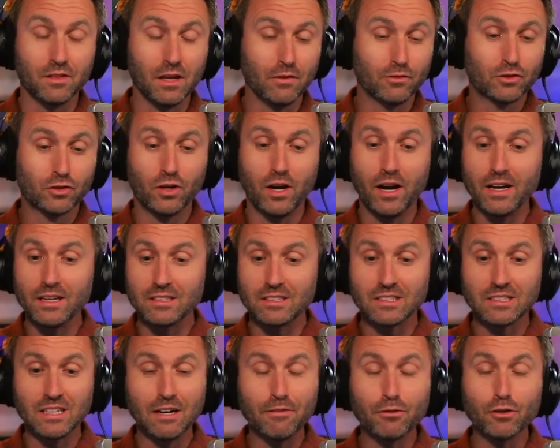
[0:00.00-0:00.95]
They've tried
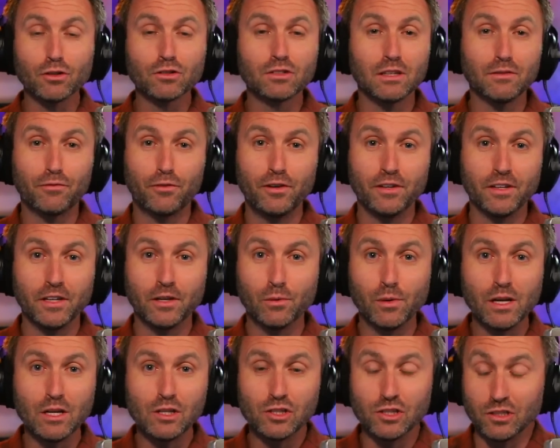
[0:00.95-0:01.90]
several different
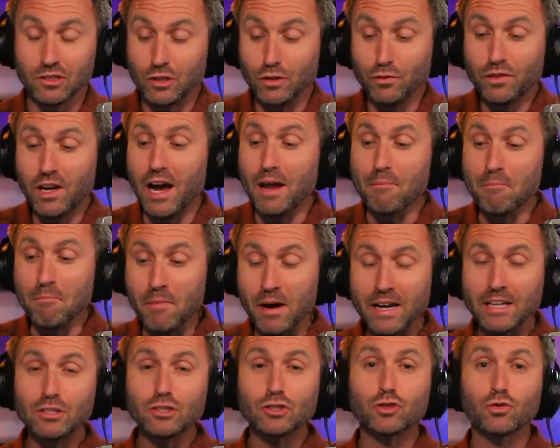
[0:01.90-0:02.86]
iterations. You've got
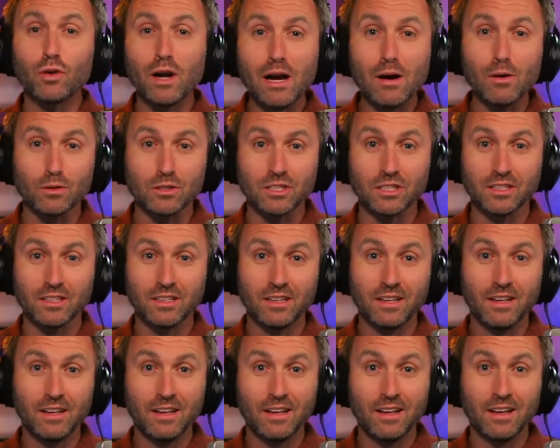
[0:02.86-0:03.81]
Mike Trout
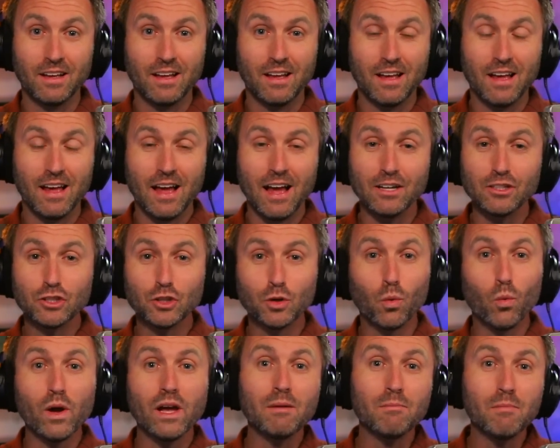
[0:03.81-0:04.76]
as
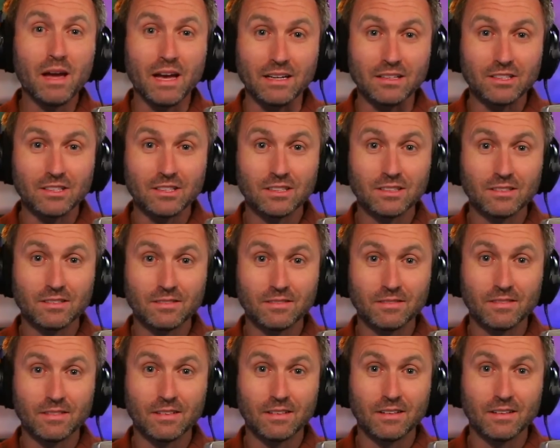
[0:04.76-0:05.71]
your wingmate,
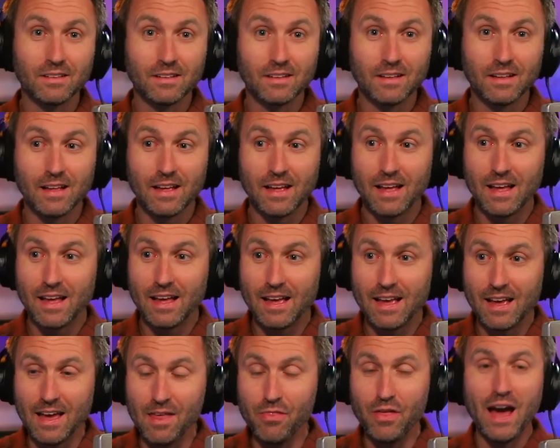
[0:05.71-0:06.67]

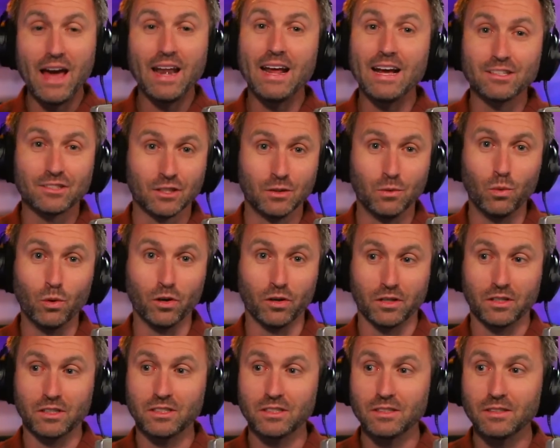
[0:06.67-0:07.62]
and that hasn't
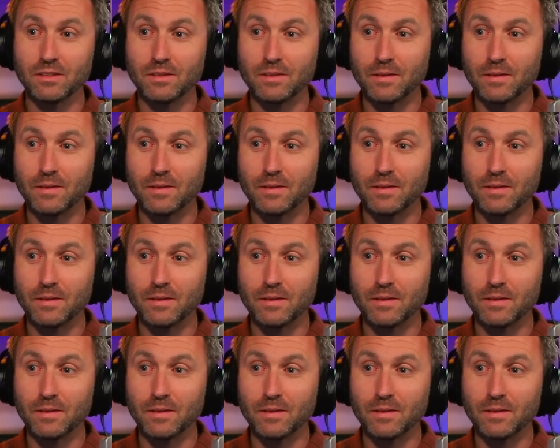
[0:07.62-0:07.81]
worked.